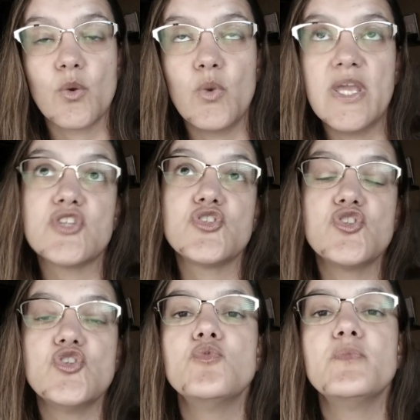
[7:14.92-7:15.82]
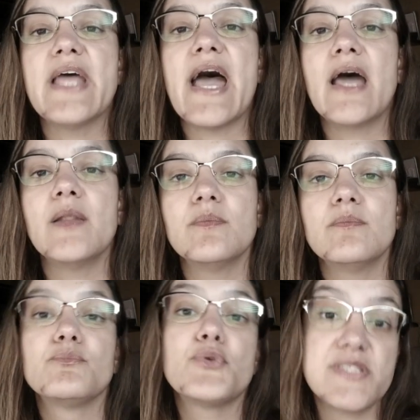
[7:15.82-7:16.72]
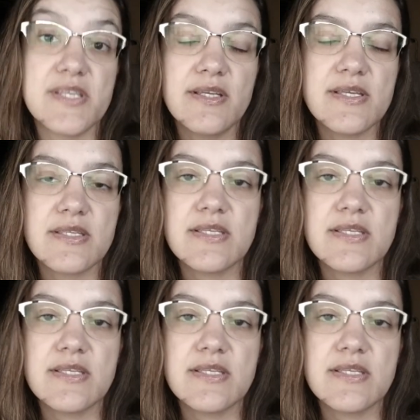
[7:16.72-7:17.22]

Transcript: we assume that Brazilians